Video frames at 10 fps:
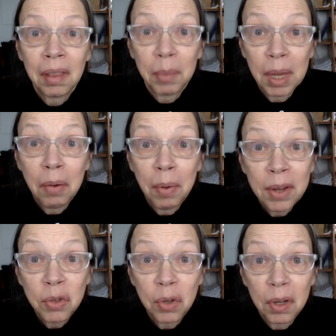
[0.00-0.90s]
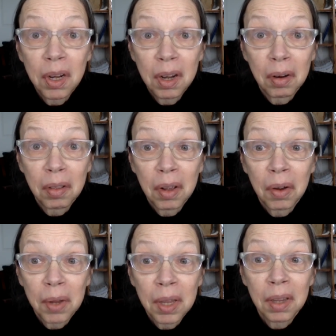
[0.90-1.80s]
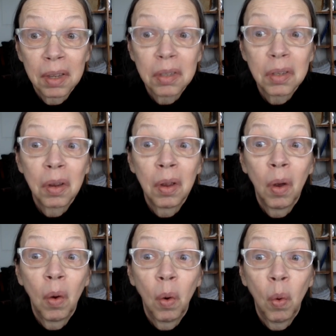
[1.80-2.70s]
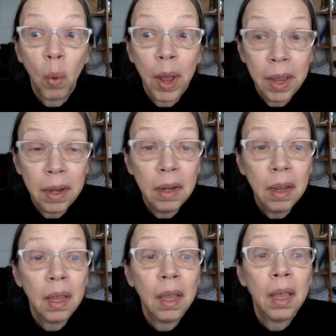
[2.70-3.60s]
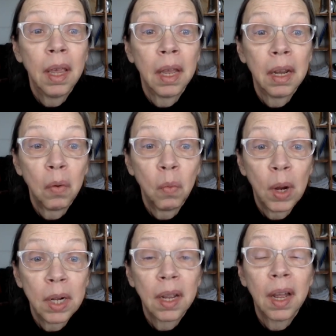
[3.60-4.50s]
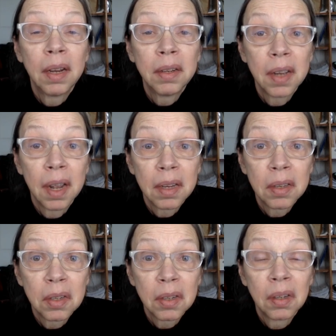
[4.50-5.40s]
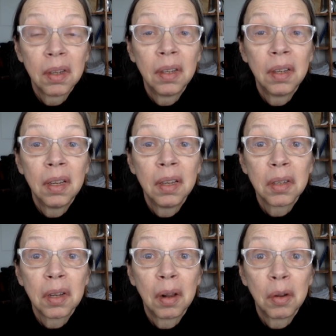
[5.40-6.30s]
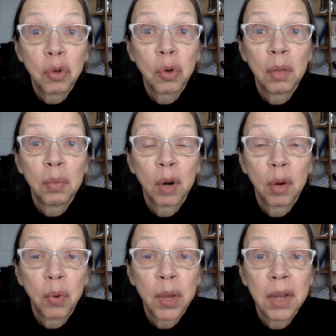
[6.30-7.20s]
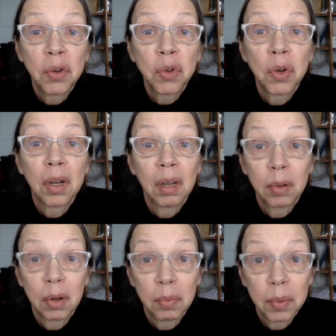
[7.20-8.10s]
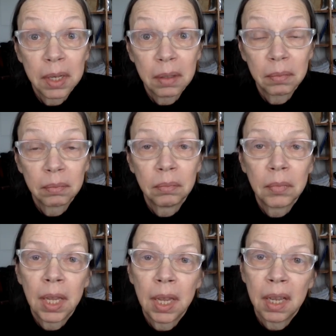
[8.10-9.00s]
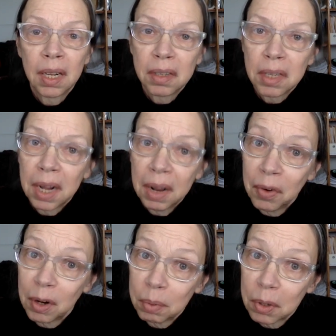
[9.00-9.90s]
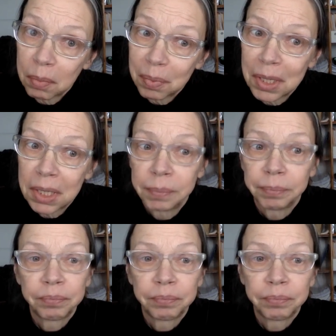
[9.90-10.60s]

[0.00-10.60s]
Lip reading: The big question here, though, is when and in what context is a cultural appropriation appropriate? And is it ever appropriate?